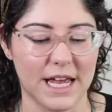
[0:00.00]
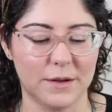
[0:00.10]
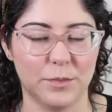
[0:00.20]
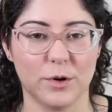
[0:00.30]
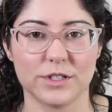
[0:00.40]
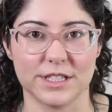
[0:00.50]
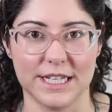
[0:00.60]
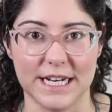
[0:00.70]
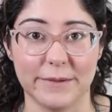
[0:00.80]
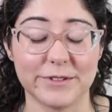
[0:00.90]
And
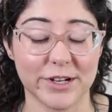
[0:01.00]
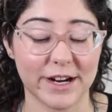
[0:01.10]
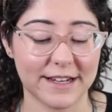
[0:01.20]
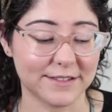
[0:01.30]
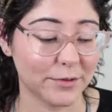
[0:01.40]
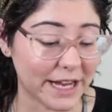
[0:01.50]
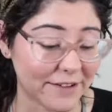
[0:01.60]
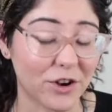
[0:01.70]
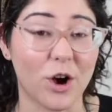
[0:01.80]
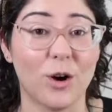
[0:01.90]
Porcelain. I'm sorry, I
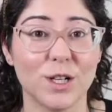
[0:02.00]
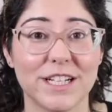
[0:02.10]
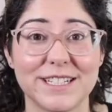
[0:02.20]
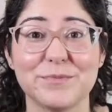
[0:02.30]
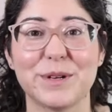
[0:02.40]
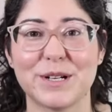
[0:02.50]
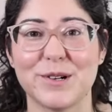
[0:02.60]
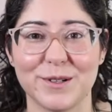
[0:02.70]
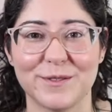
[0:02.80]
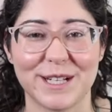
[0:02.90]
didn't bring
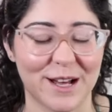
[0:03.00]
all of